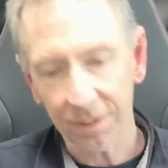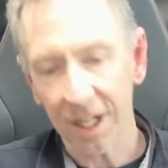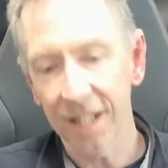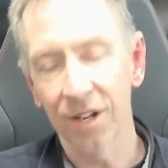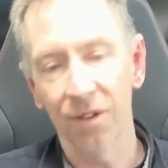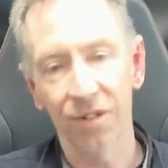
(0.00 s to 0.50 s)

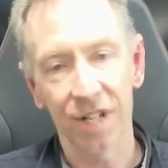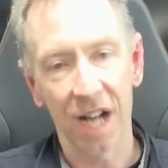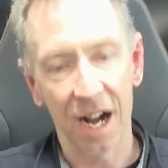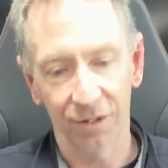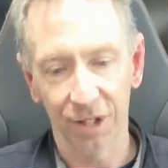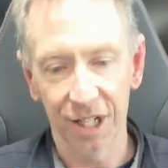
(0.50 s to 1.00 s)
And then obviously
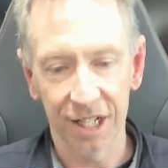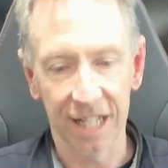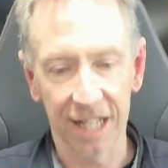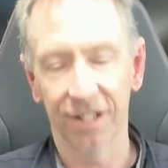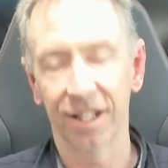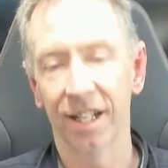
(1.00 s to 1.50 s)
after each
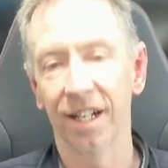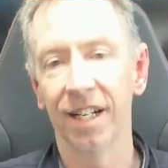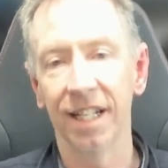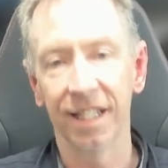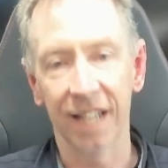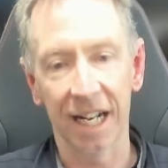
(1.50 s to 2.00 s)
test,
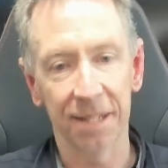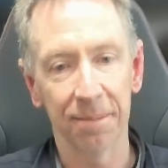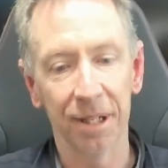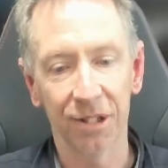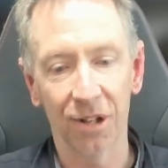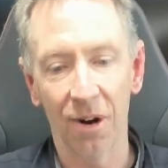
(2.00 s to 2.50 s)
it takes a
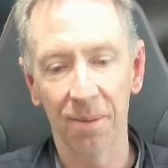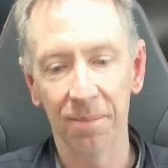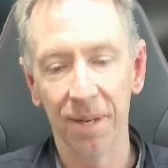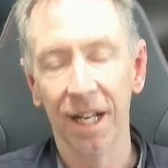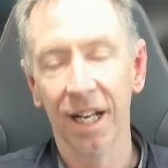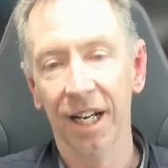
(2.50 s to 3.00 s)
bit of
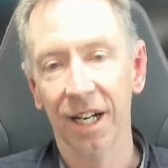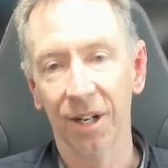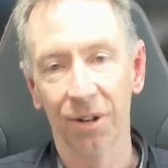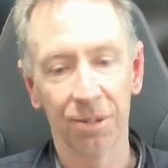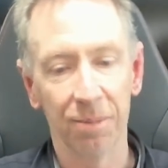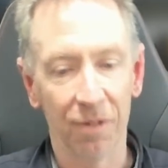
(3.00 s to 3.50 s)
time,
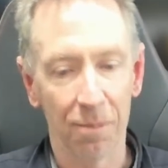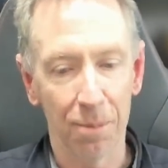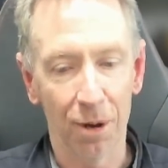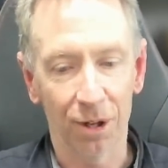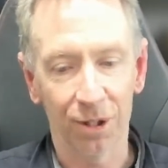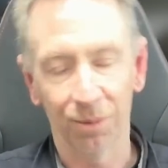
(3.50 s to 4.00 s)
or it's a bit of a
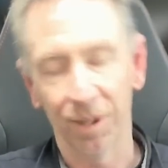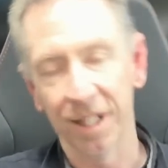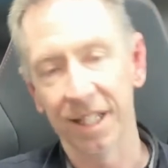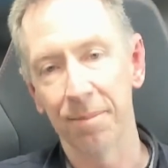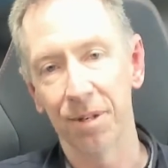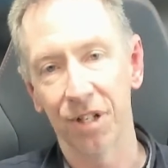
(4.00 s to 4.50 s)
block to
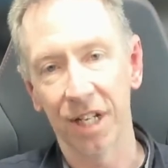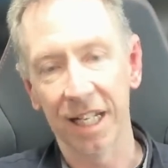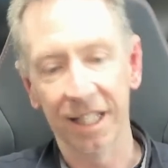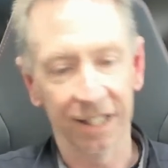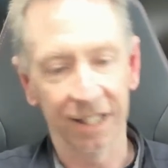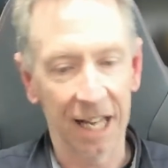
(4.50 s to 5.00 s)
reset
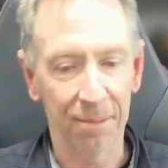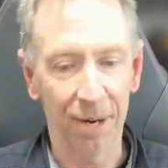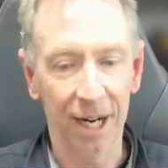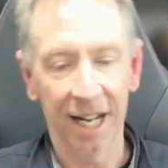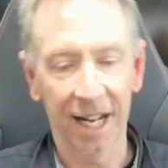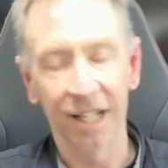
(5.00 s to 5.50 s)
machines and
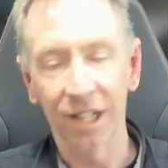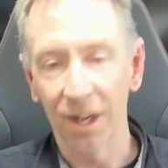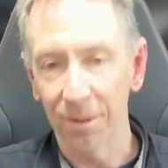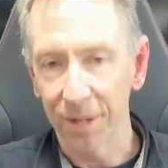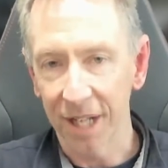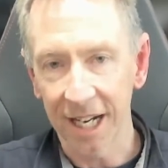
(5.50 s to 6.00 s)
calibrate and
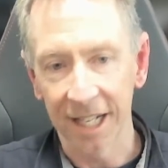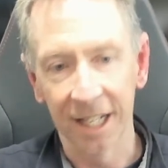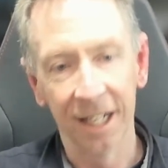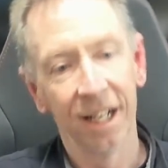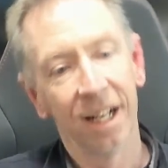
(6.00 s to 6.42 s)
go again.